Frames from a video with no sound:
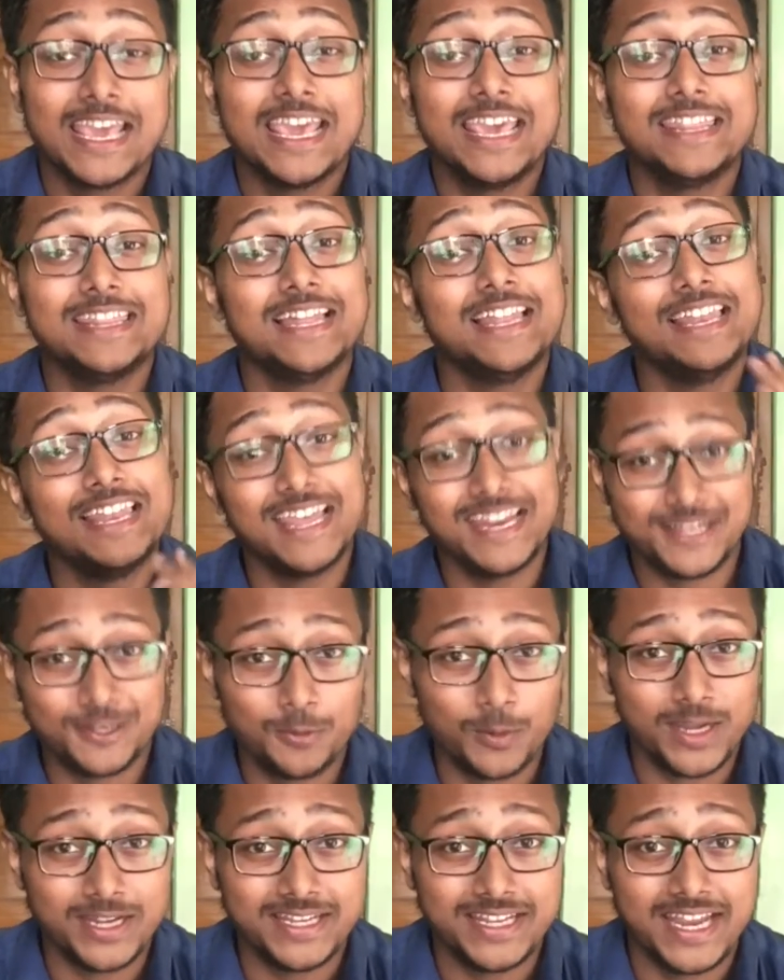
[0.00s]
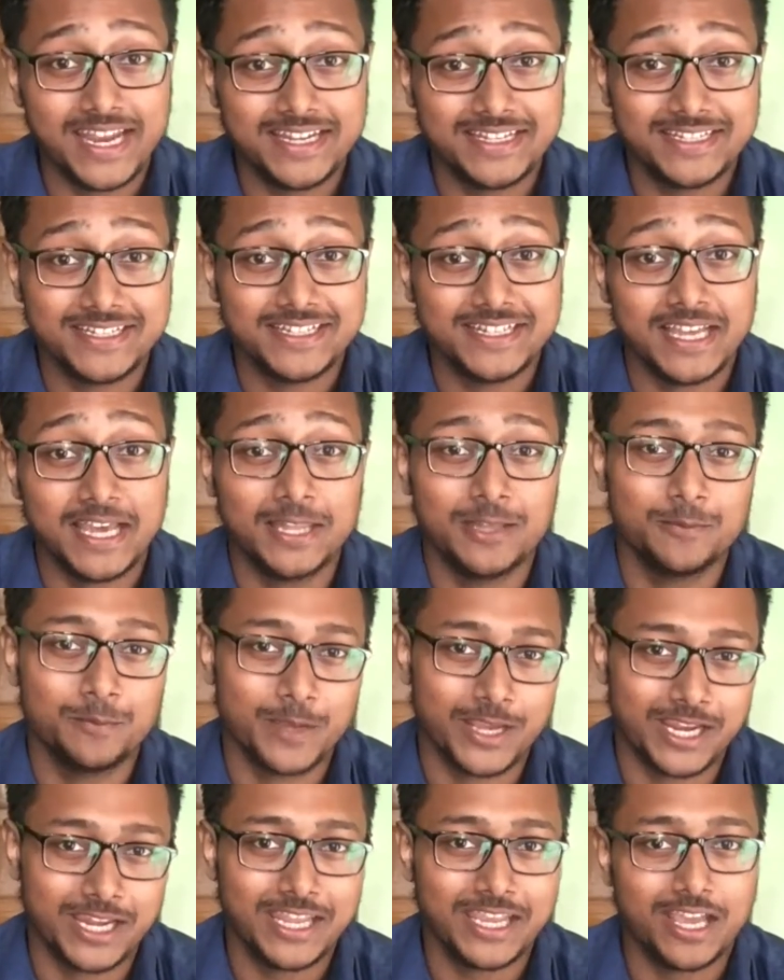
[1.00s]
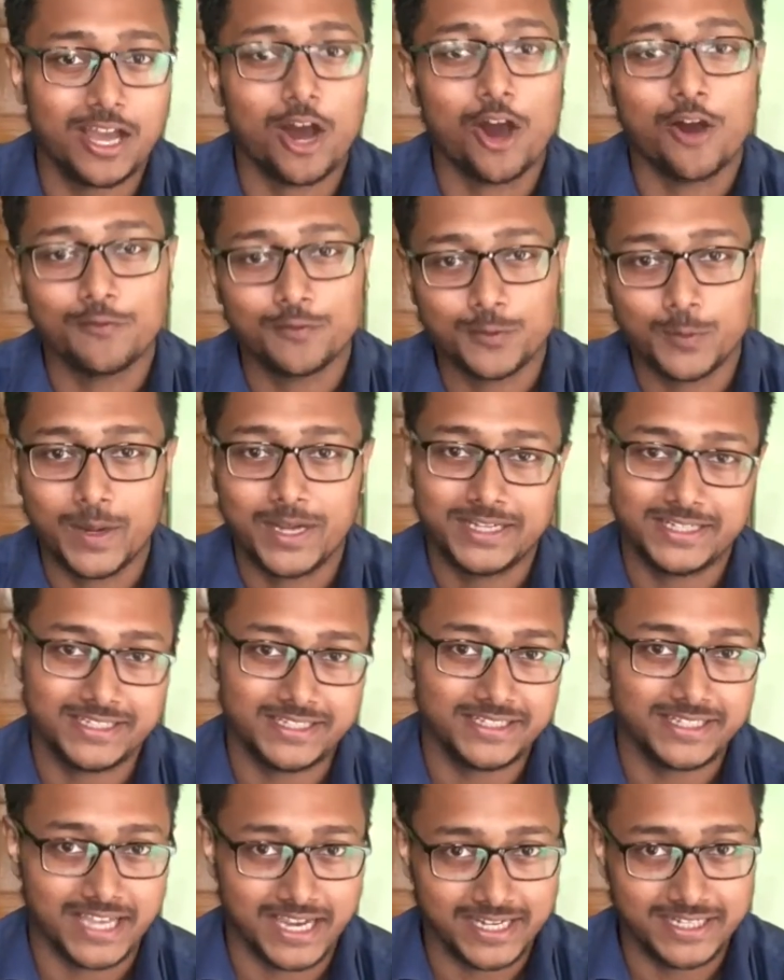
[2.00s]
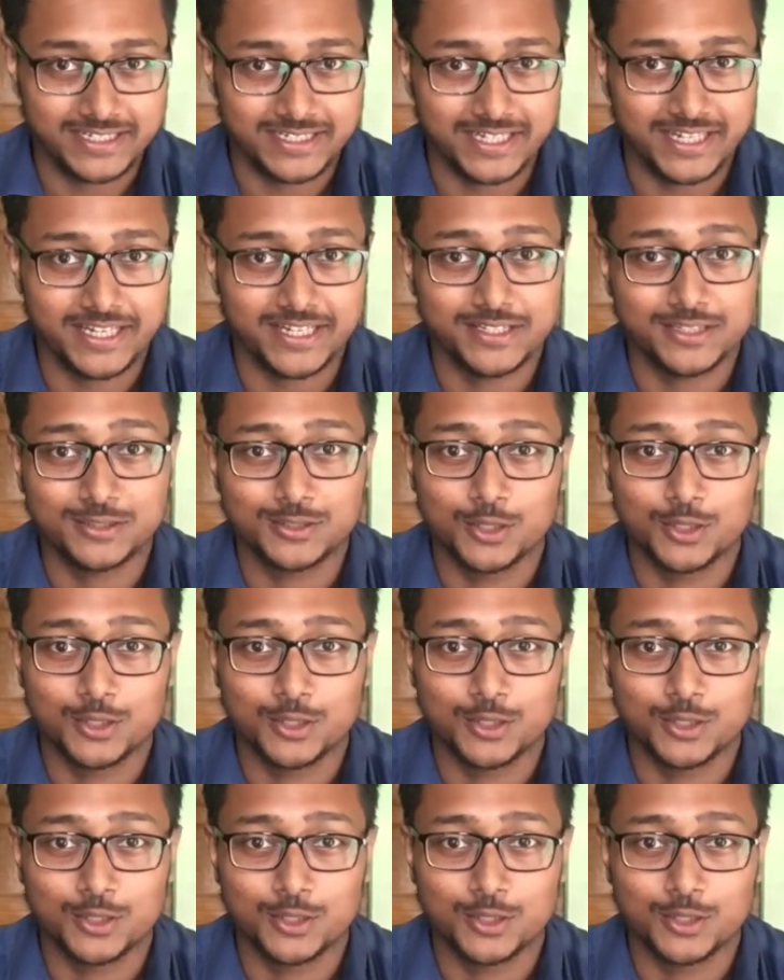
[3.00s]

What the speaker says: in the late 2018 and the beginning of 2019.